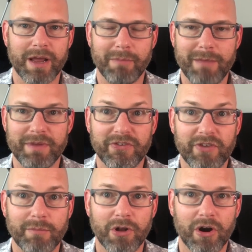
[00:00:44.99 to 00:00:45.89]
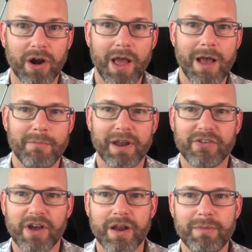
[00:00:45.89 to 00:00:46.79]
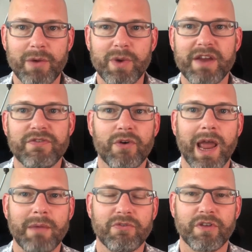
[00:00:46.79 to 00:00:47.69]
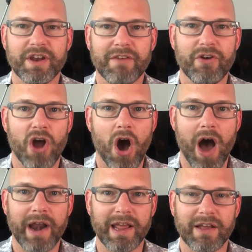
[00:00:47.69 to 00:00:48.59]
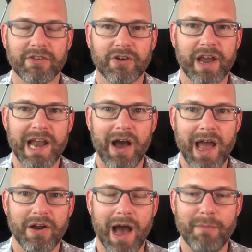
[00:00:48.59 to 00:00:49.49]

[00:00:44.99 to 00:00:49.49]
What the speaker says: It might be similar, but it's going to be reframed for the different audience. Okay, now I